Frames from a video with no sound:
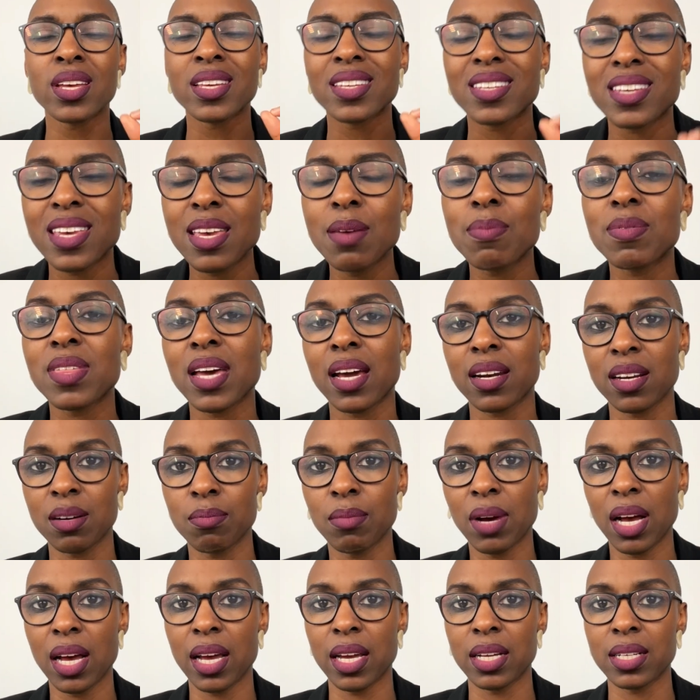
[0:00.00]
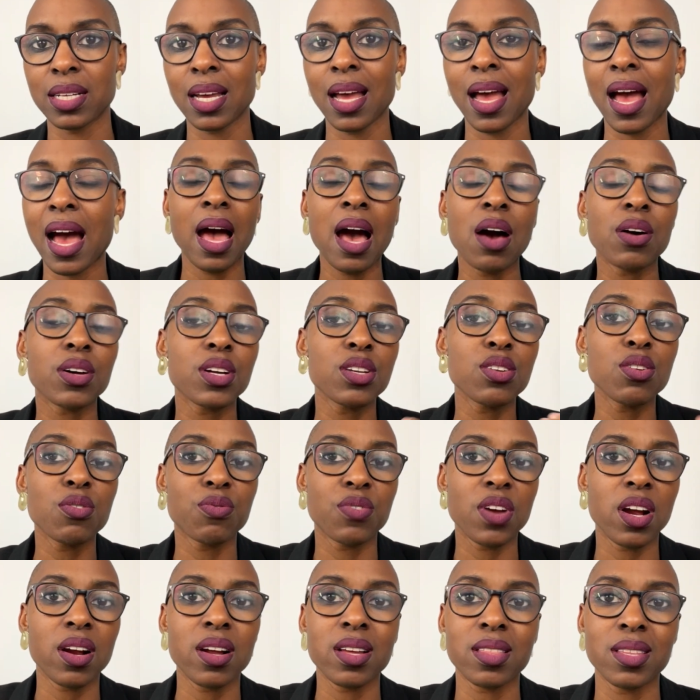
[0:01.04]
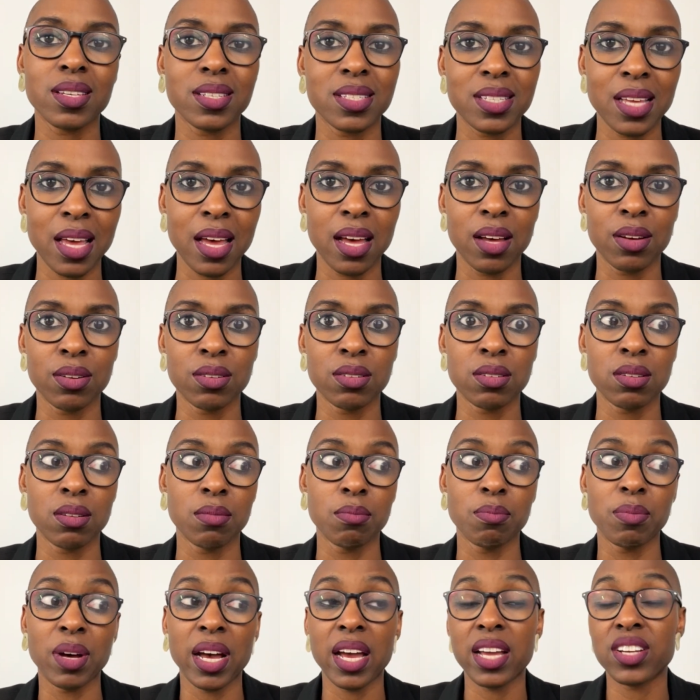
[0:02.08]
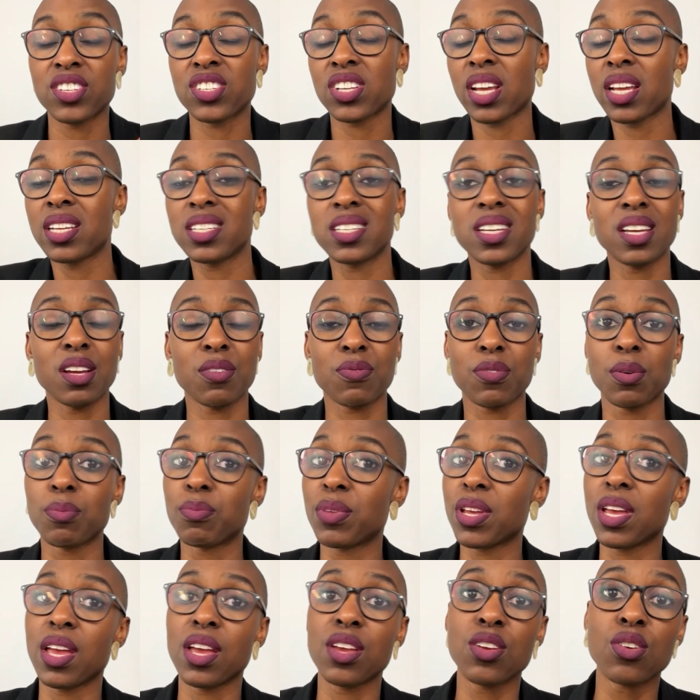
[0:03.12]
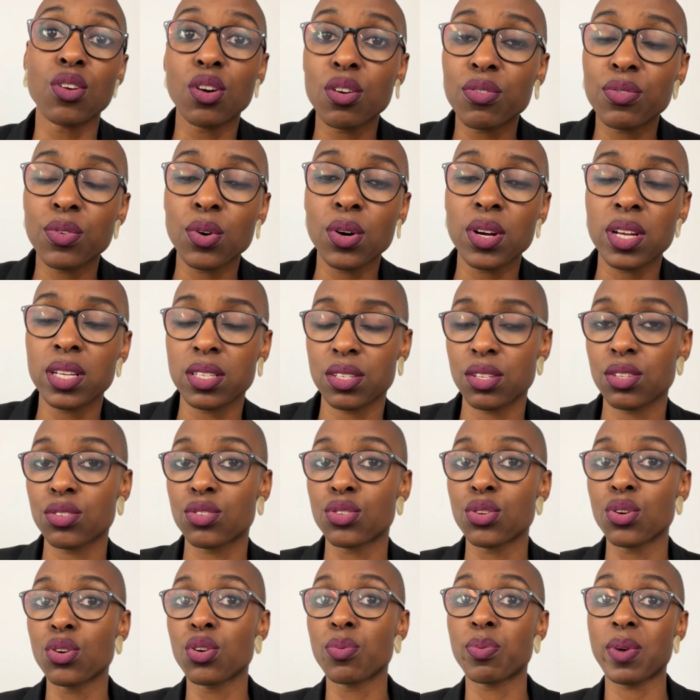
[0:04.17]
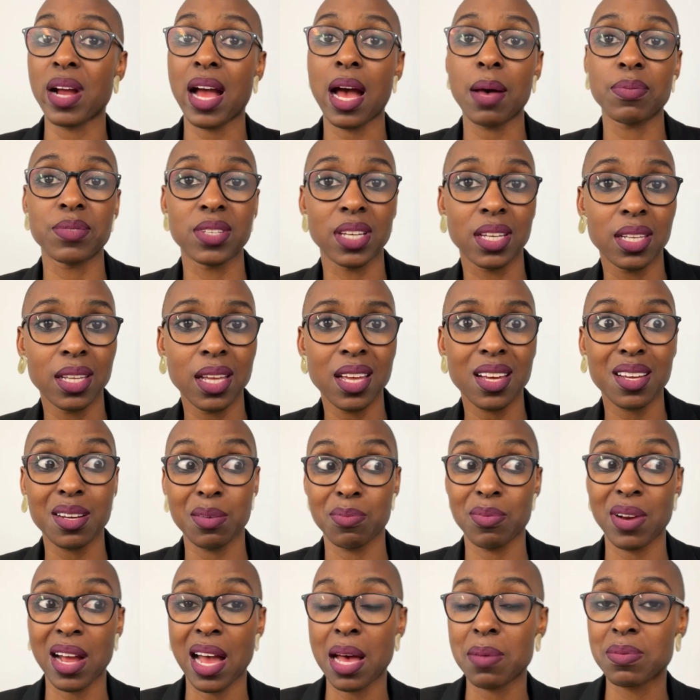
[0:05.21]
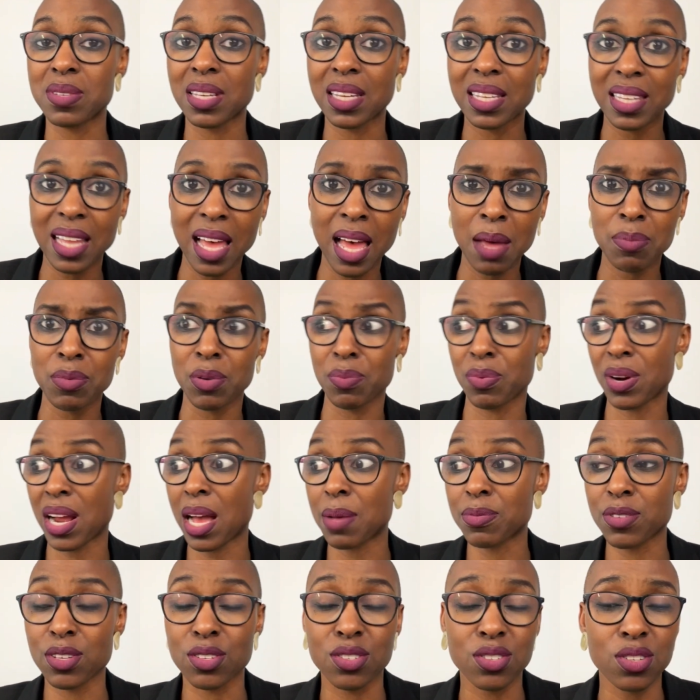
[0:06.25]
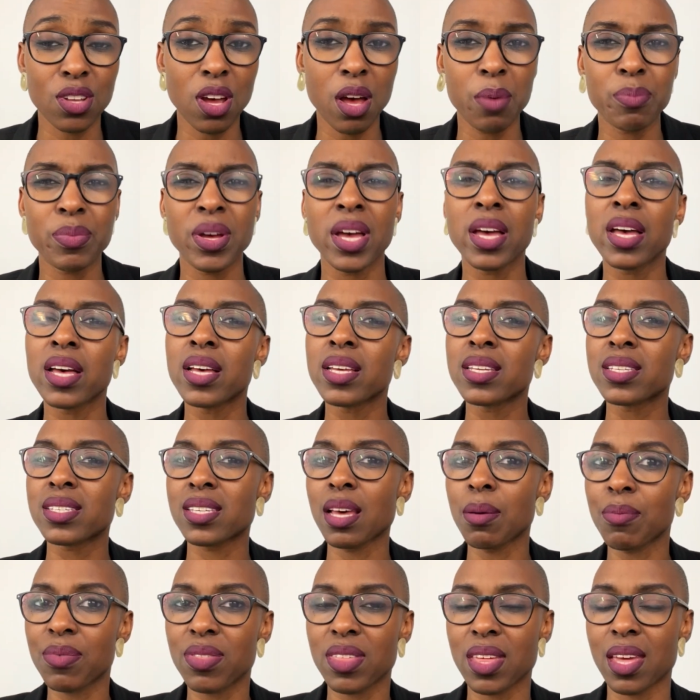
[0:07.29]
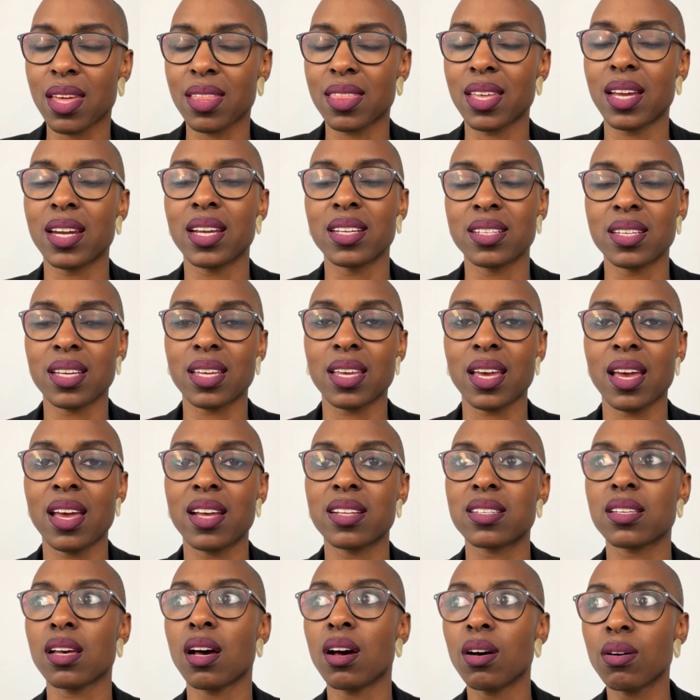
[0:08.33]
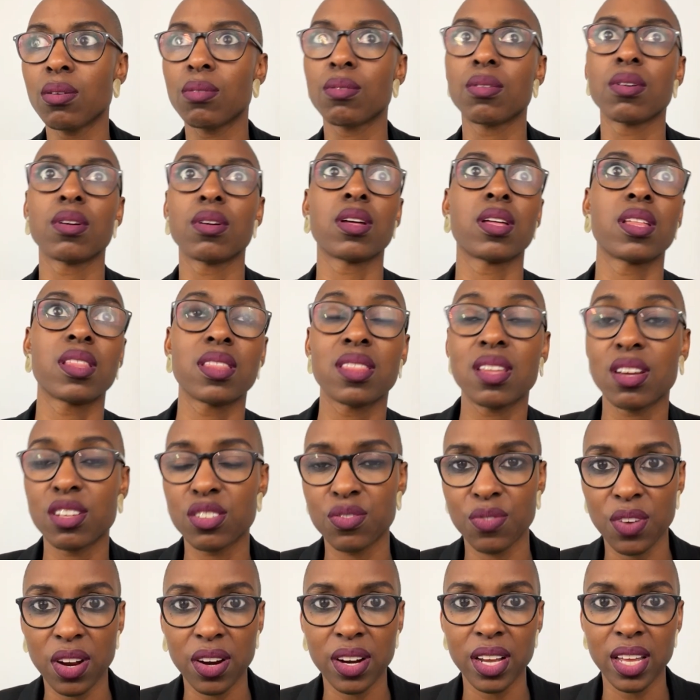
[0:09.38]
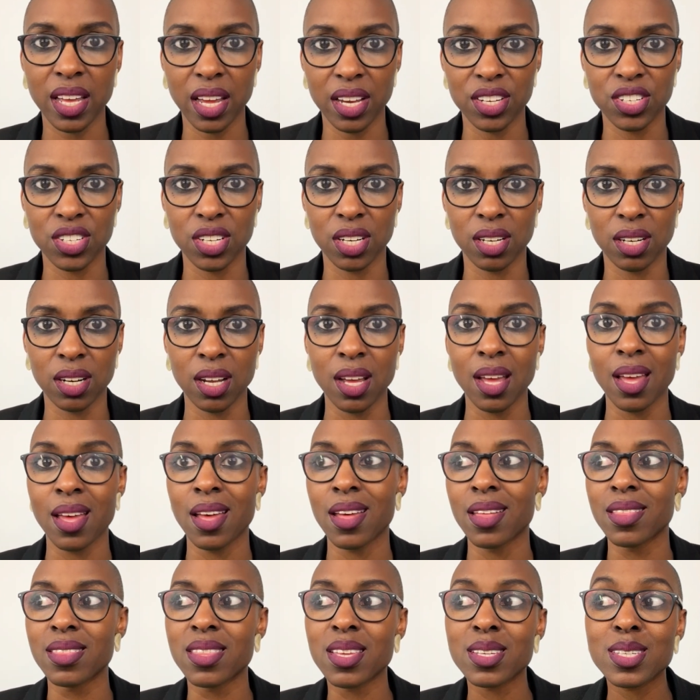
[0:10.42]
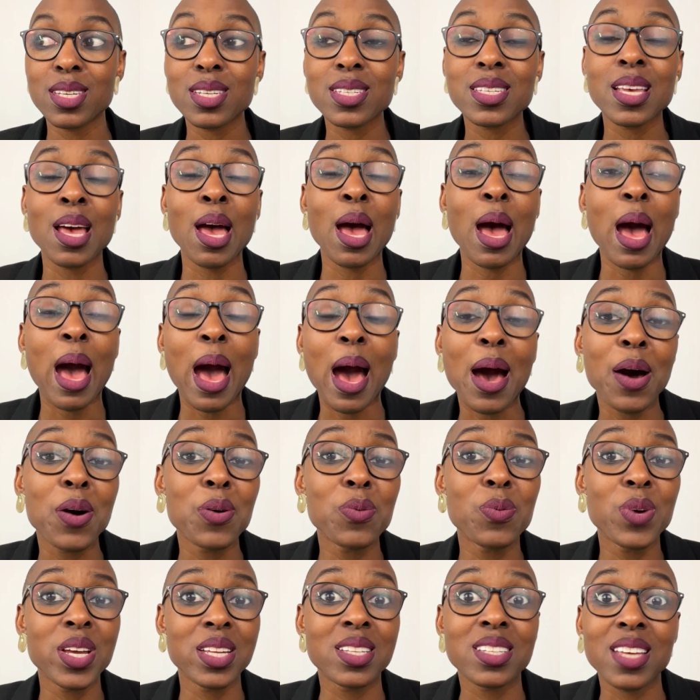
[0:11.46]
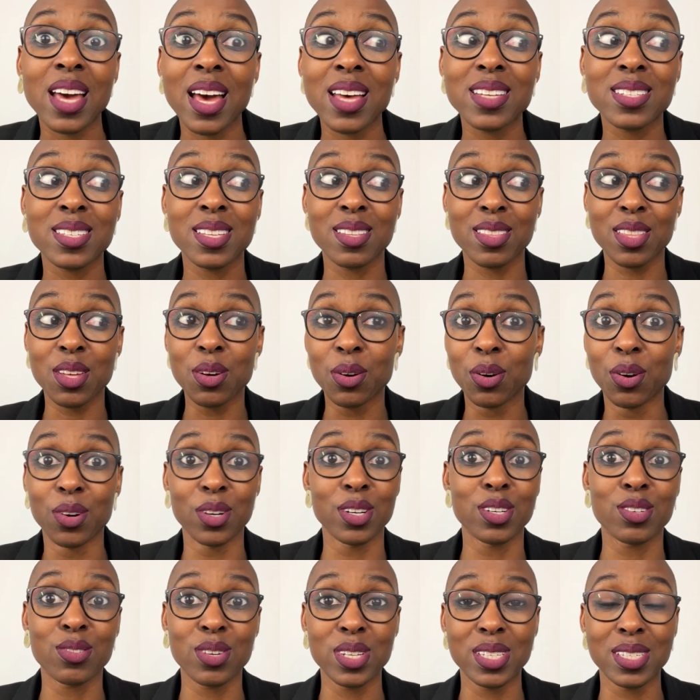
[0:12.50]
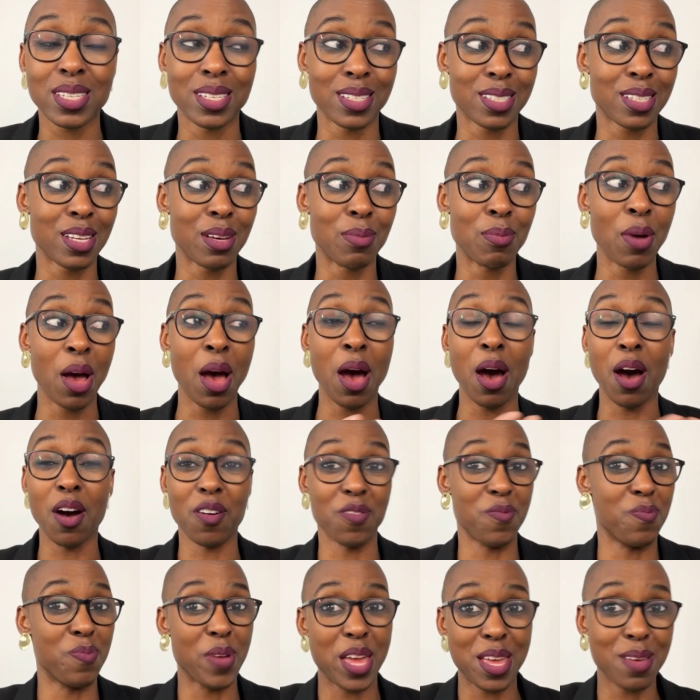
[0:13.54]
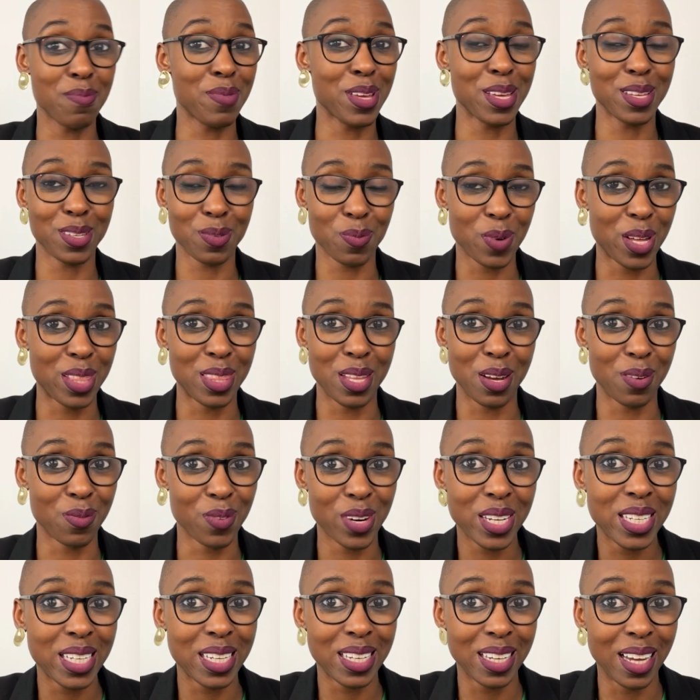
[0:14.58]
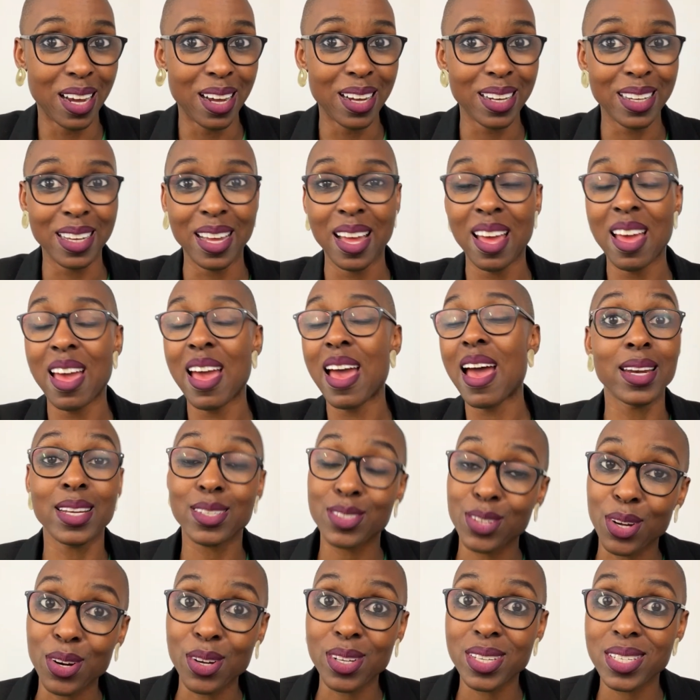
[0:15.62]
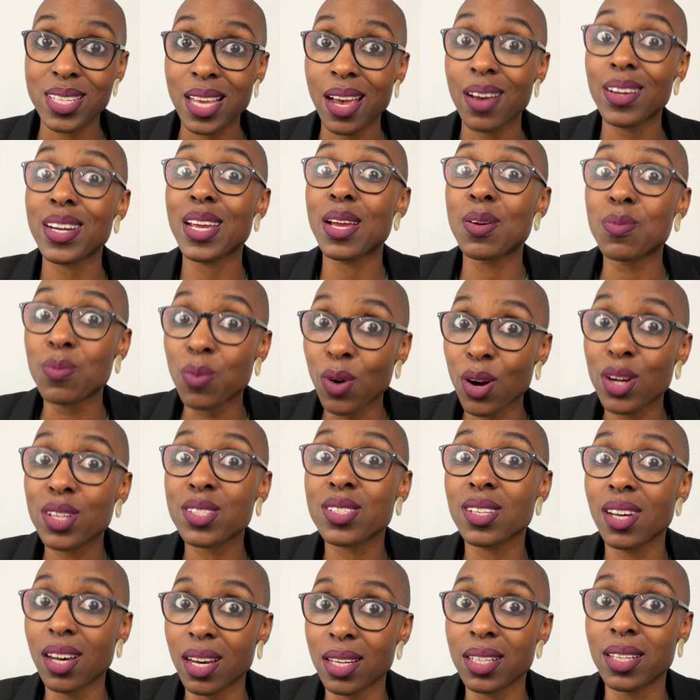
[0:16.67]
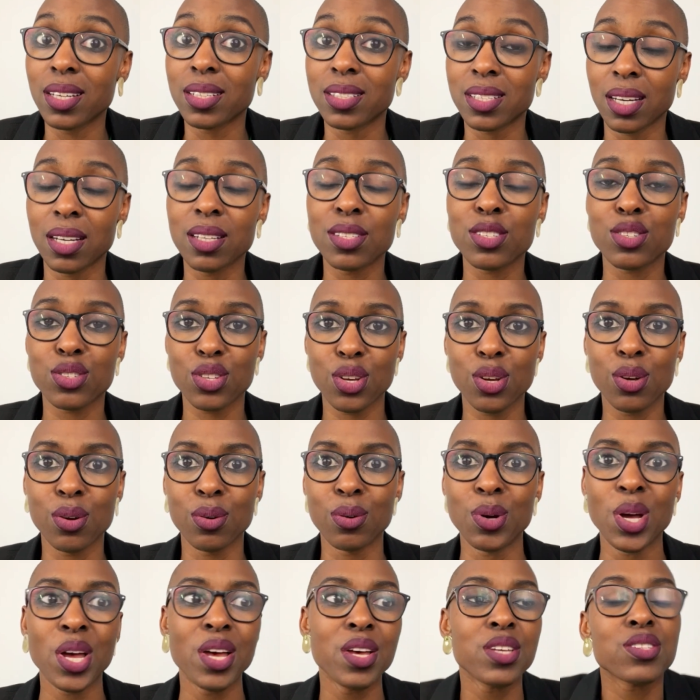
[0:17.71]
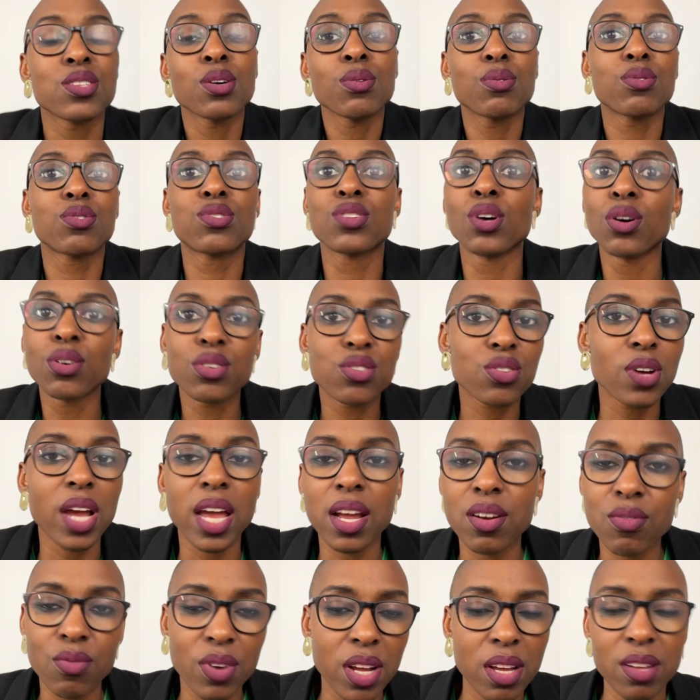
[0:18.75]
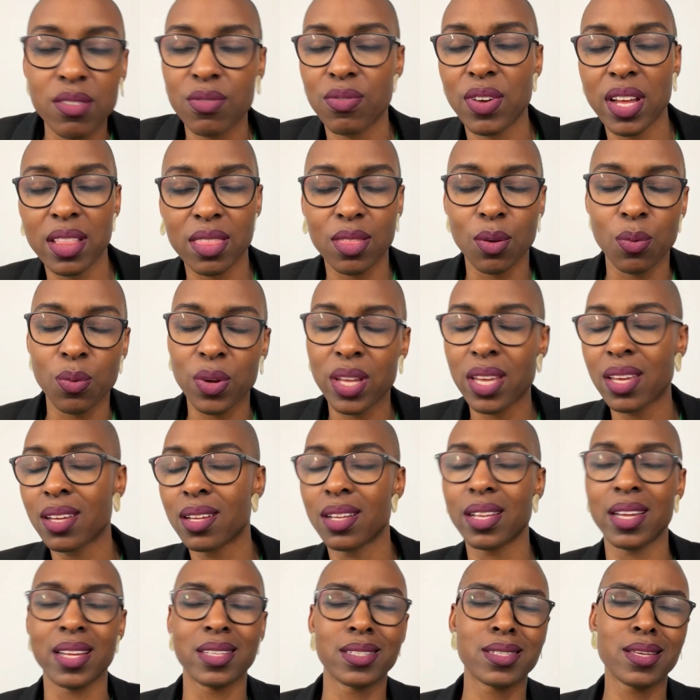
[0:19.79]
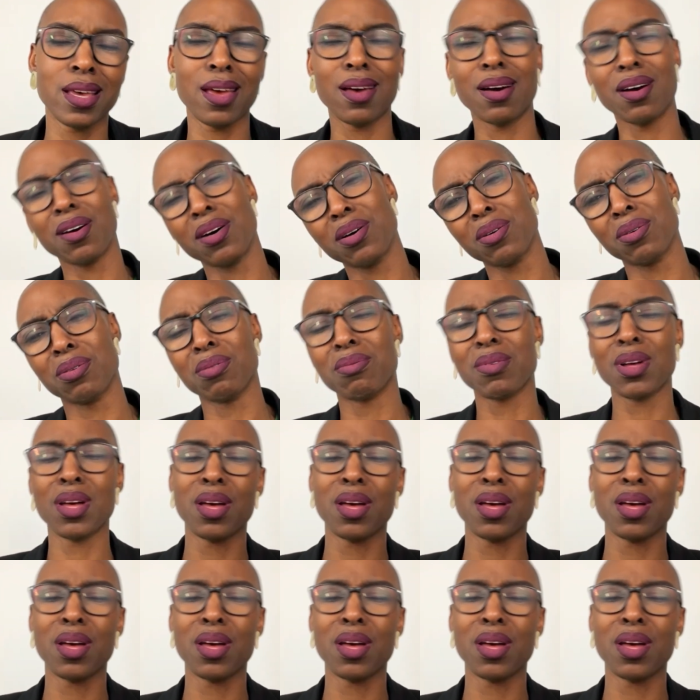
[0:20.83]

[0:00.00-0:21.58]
Keep that in mind. How can you vary the sound by changing it from being your voice to perhaps a click, perhaps a clap, perhaps a stomp, something that indicates, oh, there's variation. This is how we test the auditory system of babies when they're really young. And it turns out it works on adults too. So don't try and reinvent the wheel and say, oh,